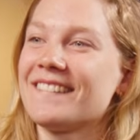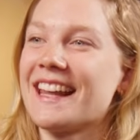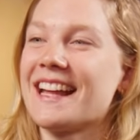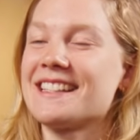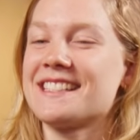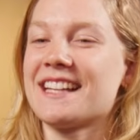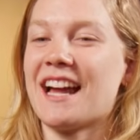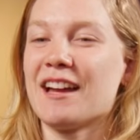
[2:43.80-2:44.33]
Well,
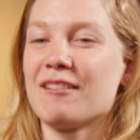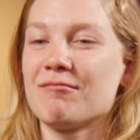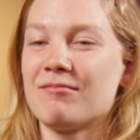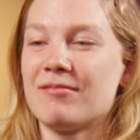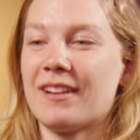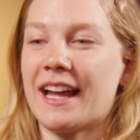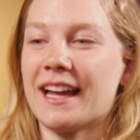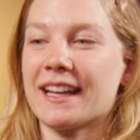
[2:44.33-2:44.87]
that's it.
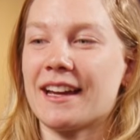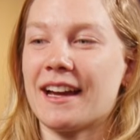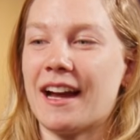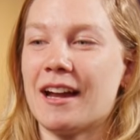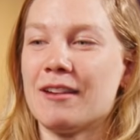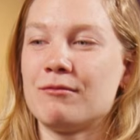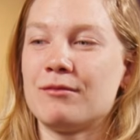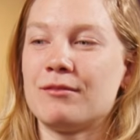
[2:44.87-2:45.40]

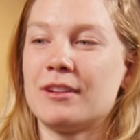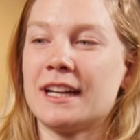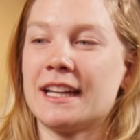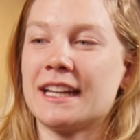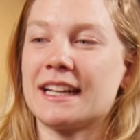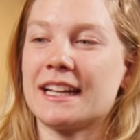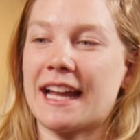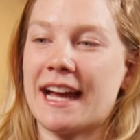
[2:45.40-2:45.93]
I'm
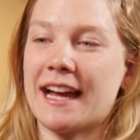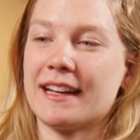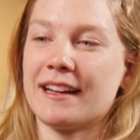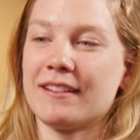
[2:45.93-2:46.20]
really glad